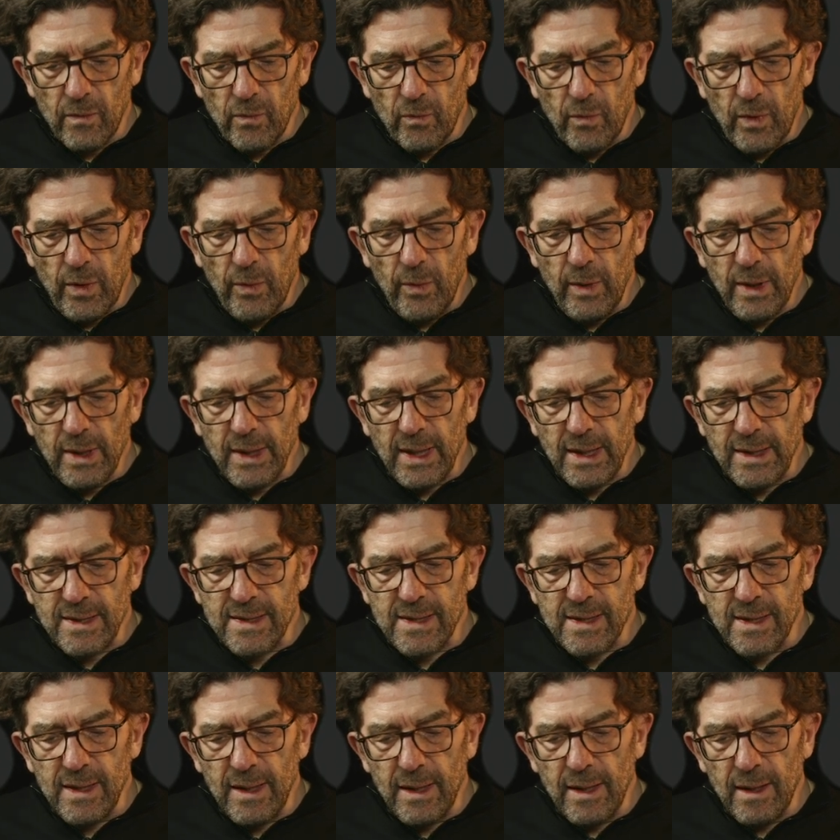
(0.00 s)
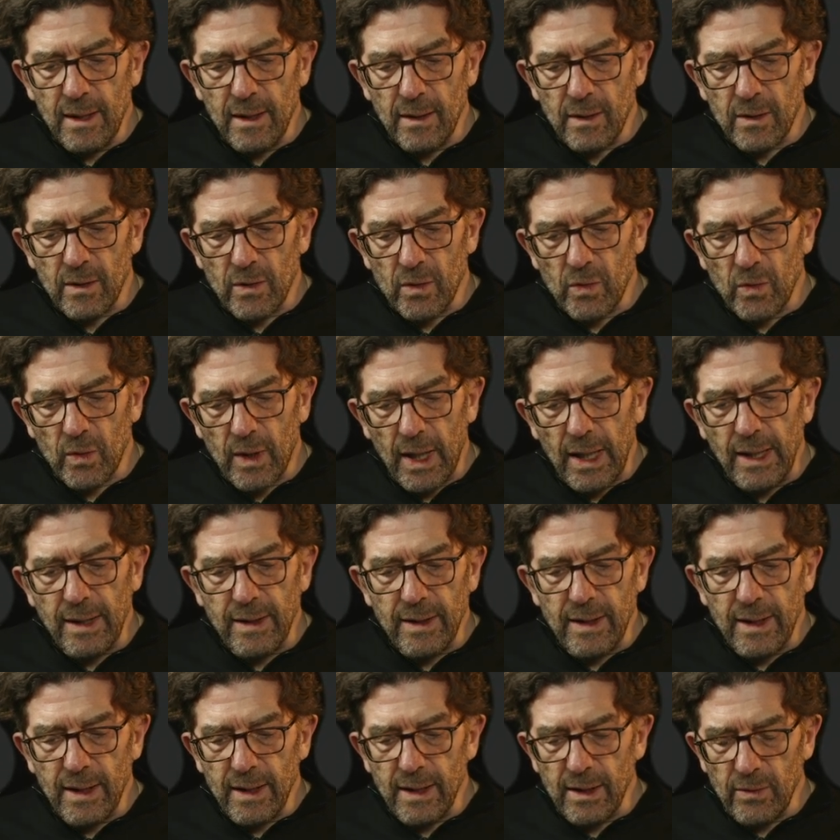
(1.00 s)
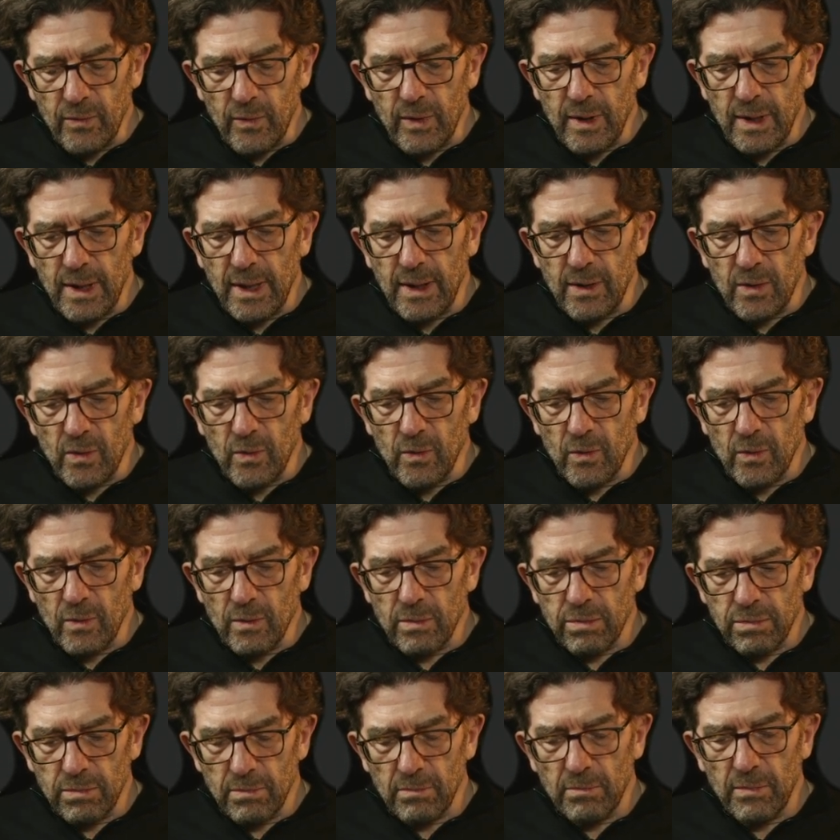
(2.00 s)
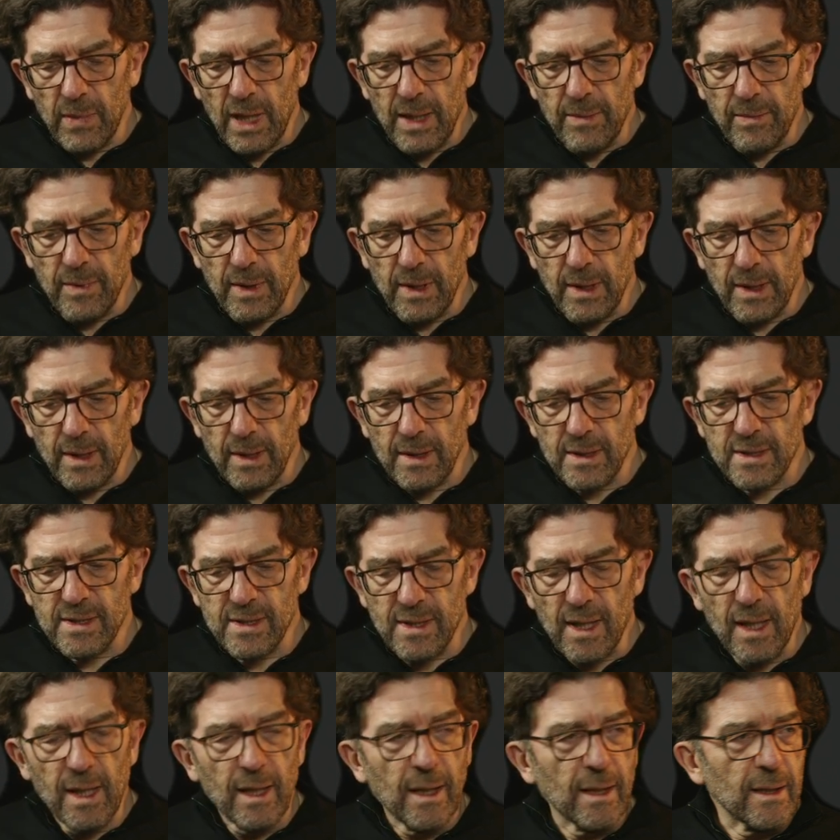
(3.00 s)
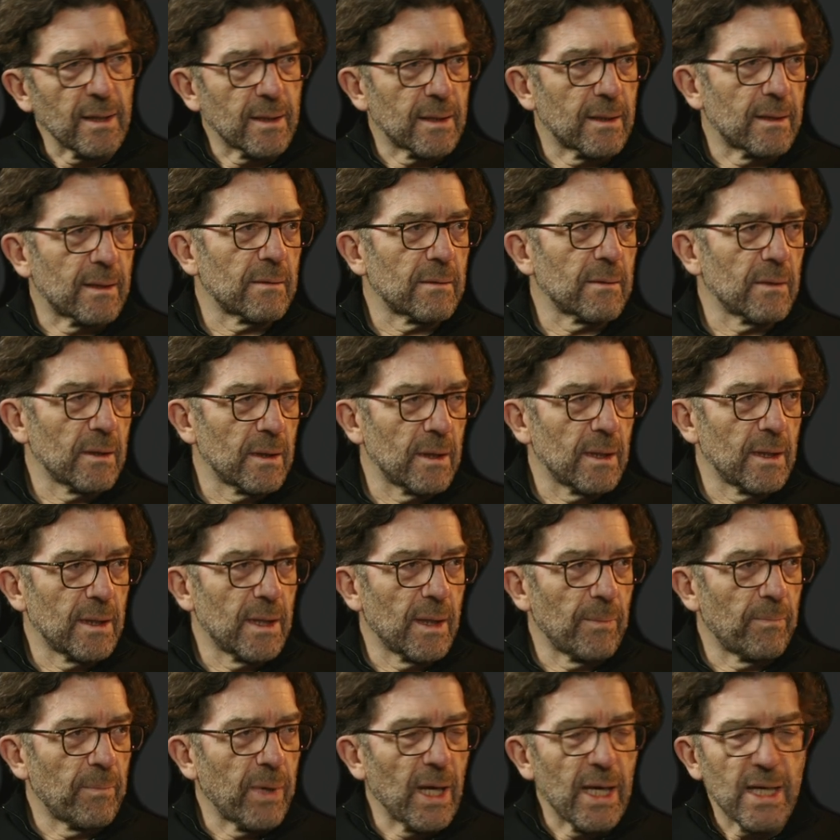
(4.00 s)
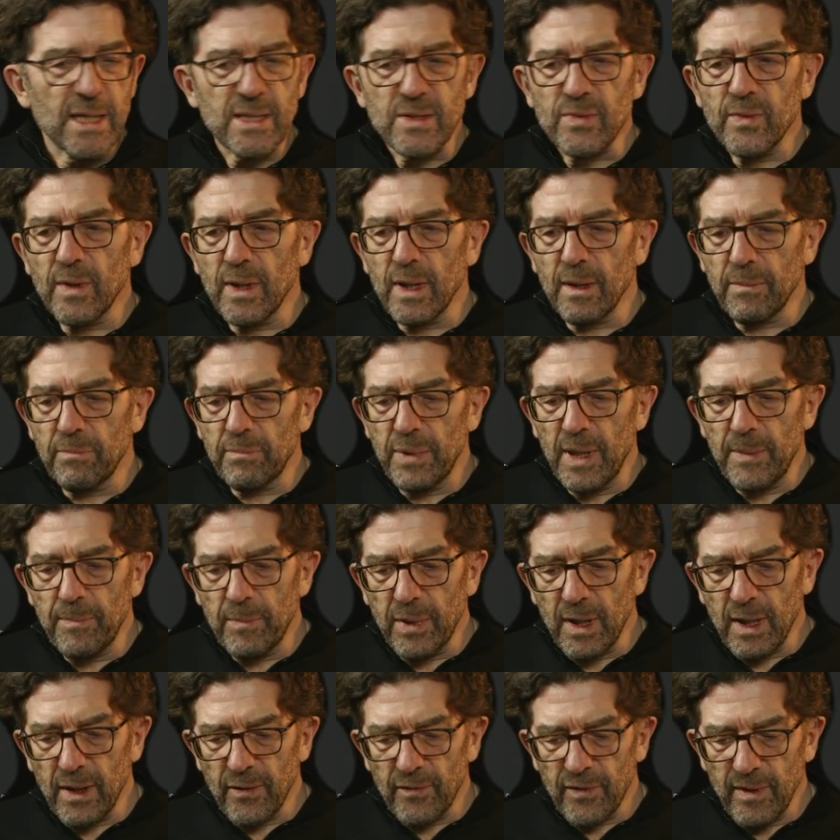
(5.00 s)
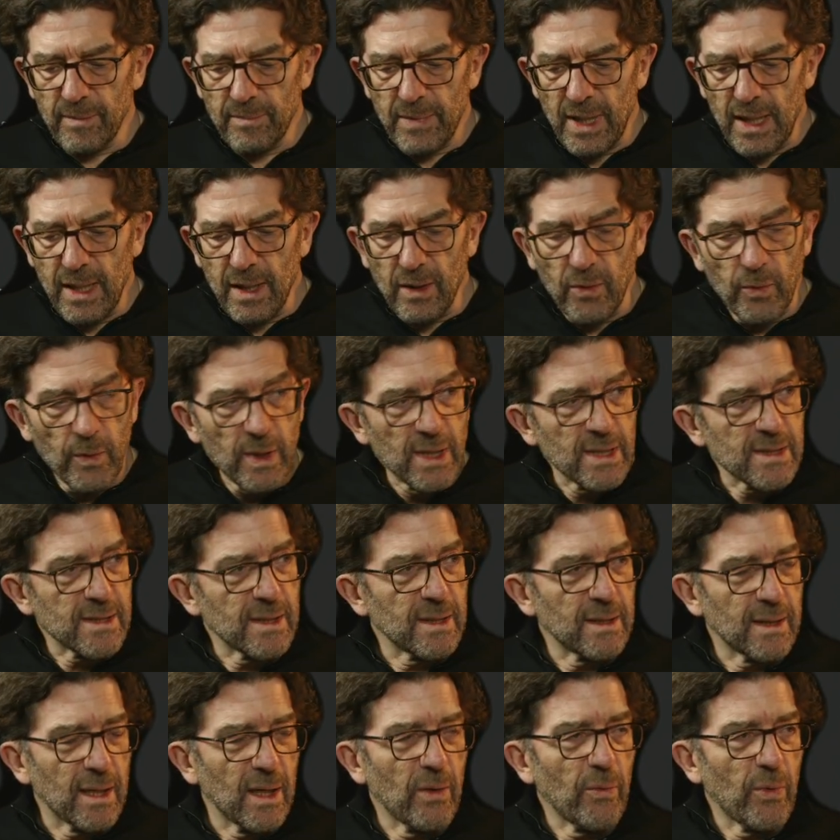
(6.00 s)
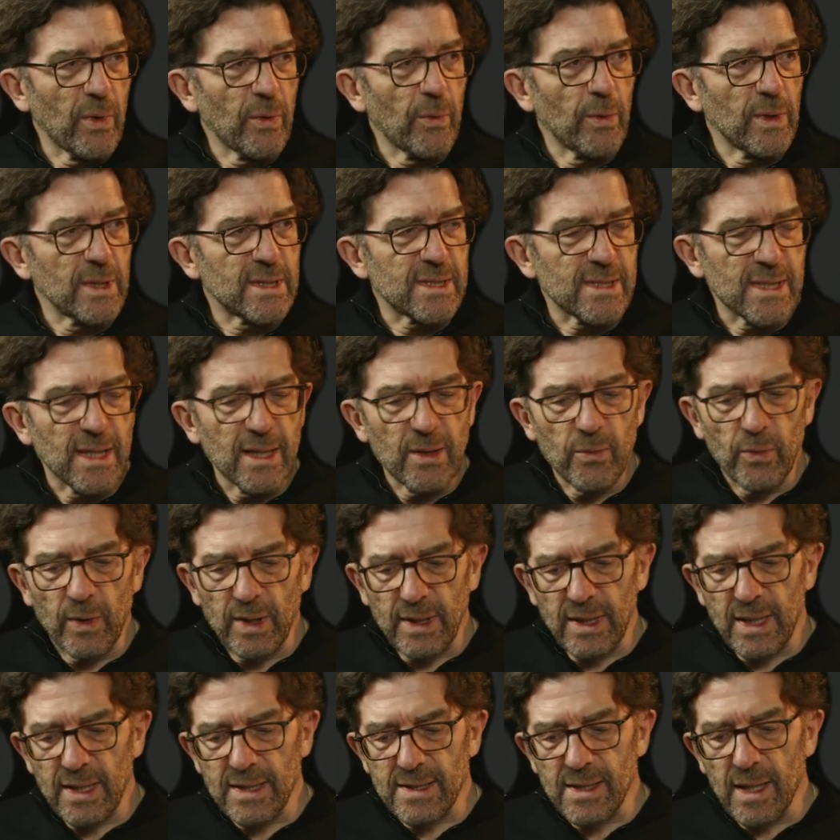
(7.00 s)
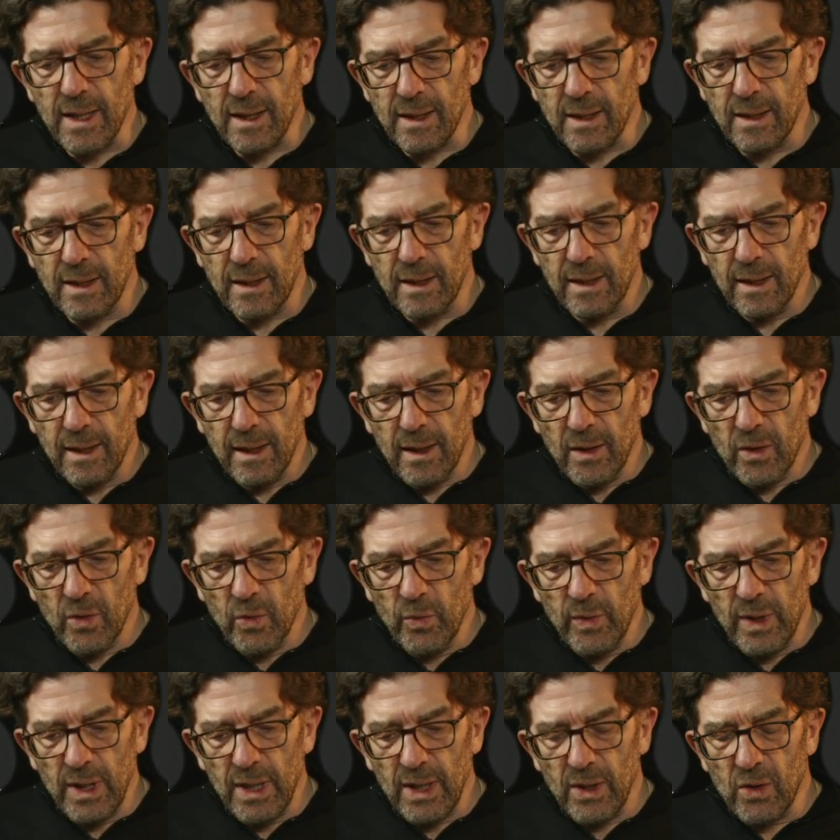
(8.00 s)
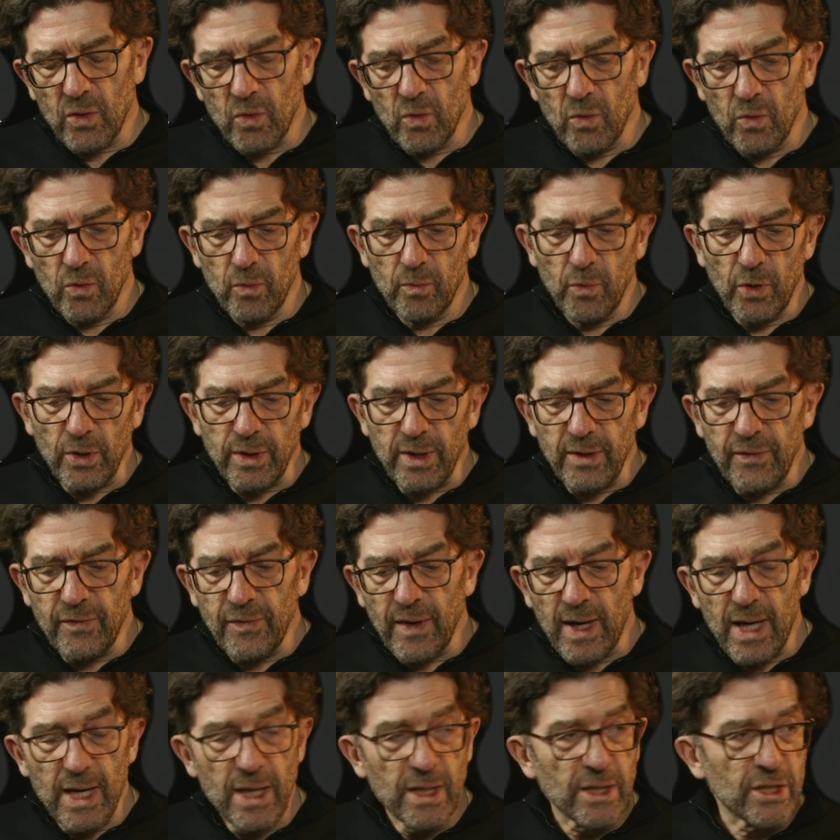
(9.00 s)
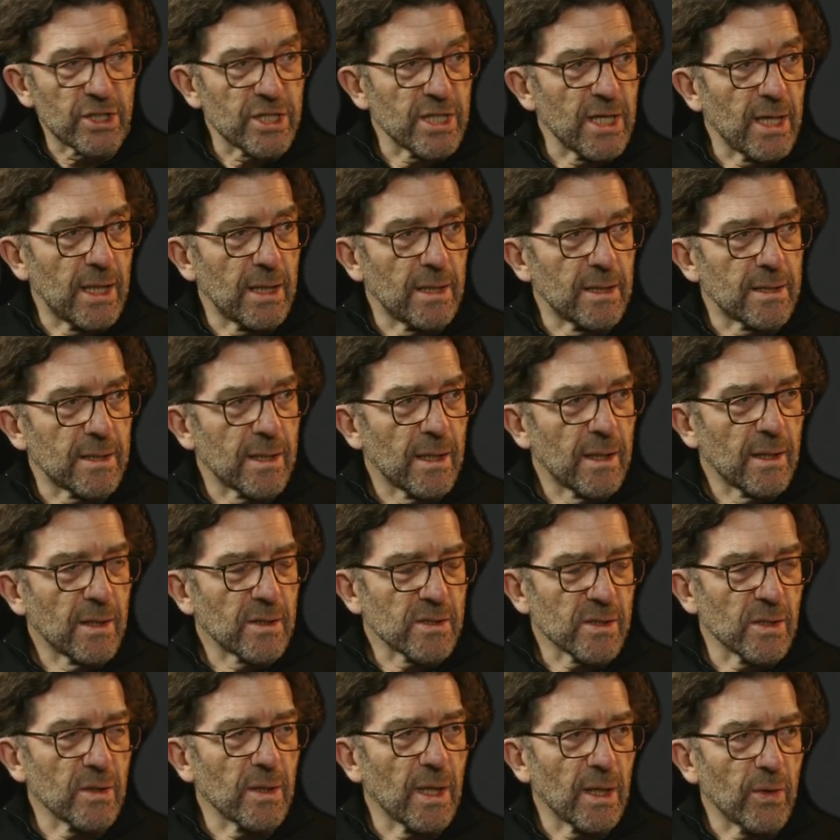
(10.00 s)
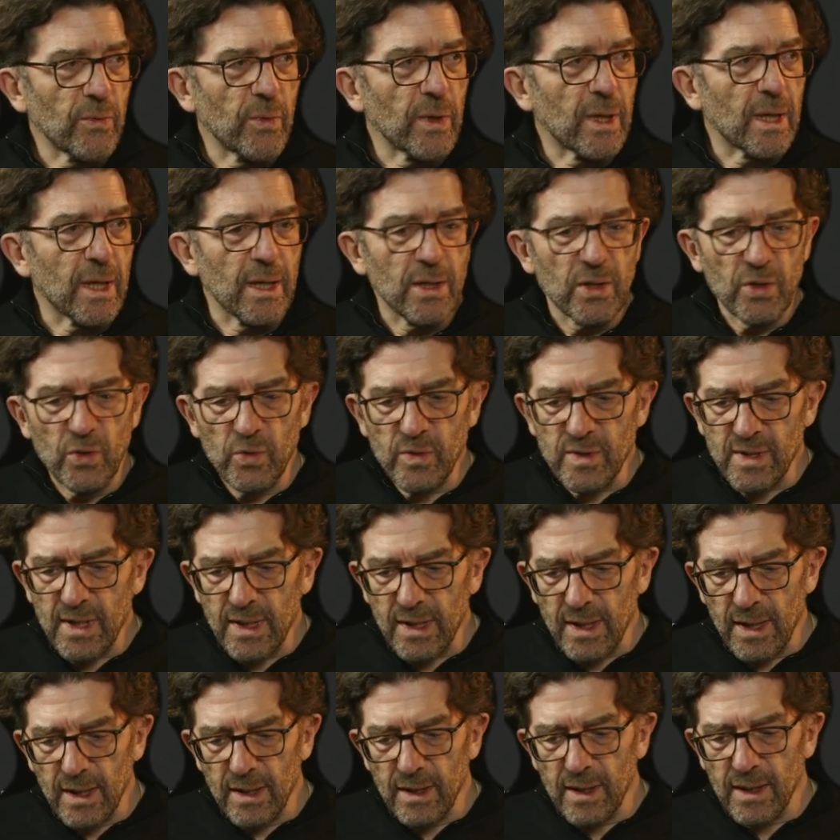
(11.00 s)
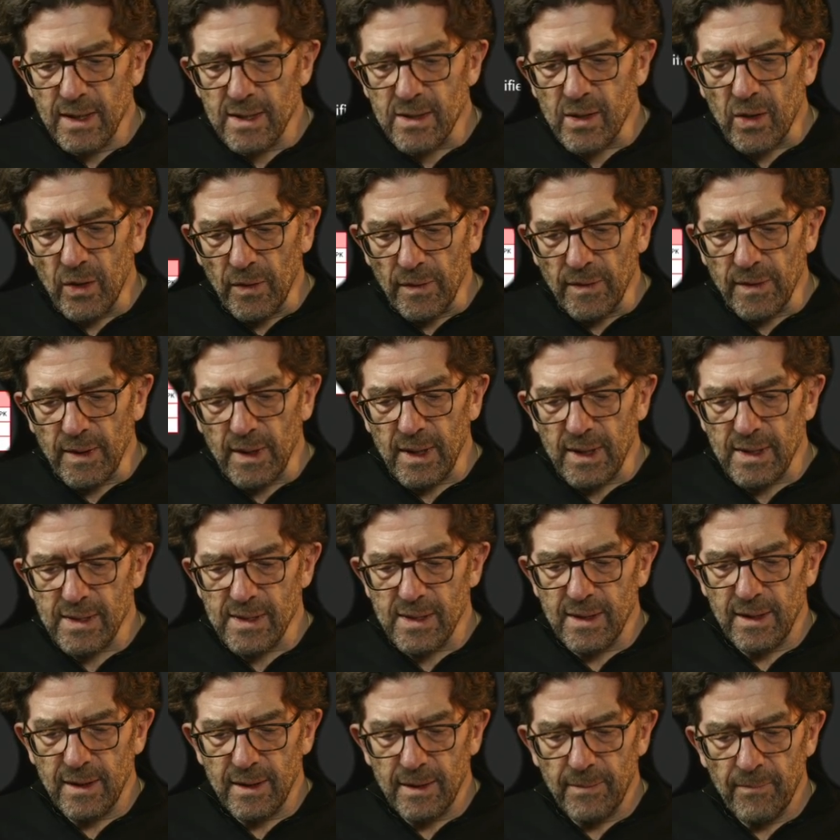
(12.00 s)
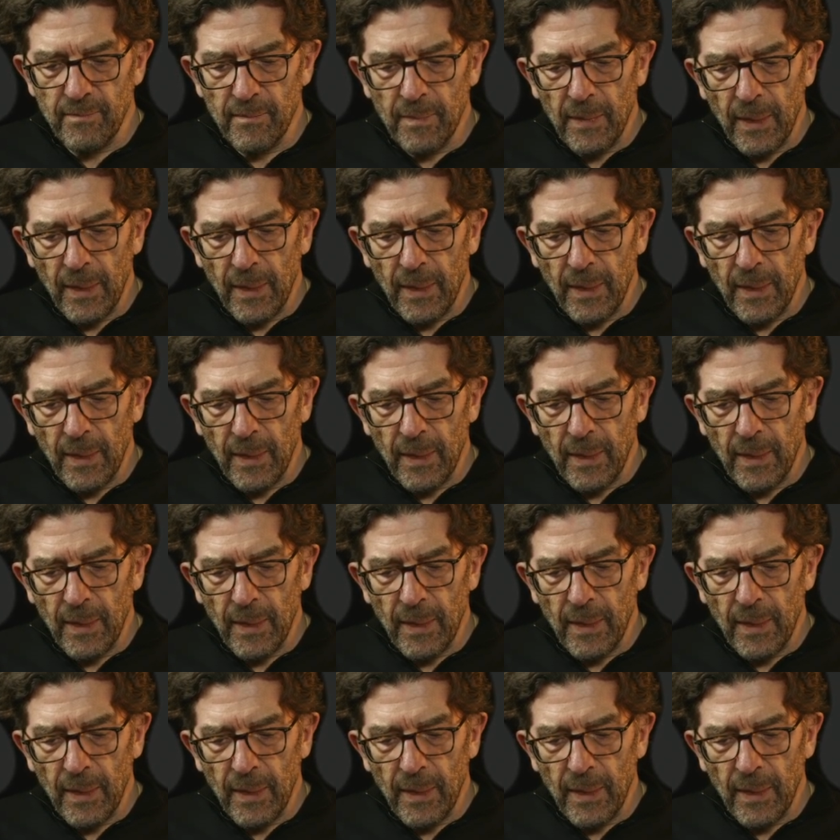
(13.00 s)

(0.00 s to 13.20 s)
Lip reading: We will then see, to get there, we need to maybe start in a place where people are familiar with, and then we will see what exactly do we need to modify and change so that we can use it in this context here.